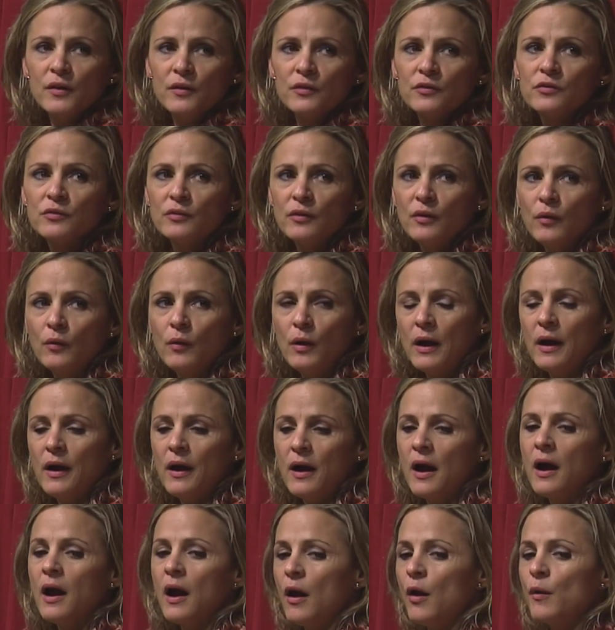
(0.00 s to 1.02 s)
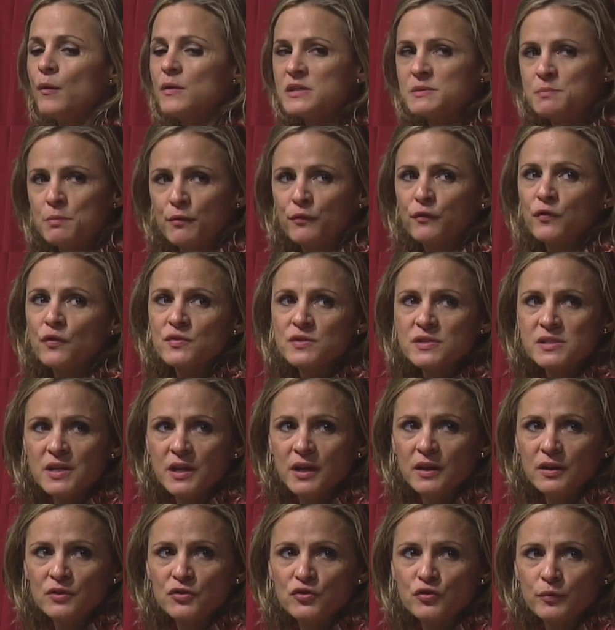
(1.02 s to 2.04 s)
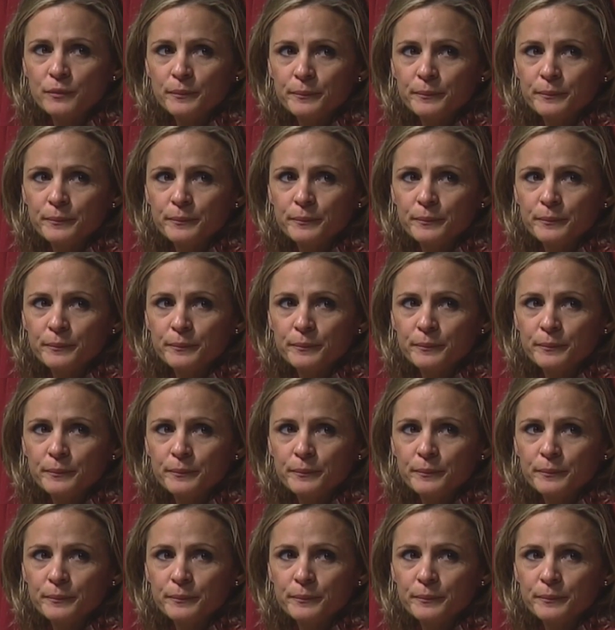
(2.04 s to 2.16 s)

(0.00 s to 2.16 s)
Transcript: So I always prefer stage.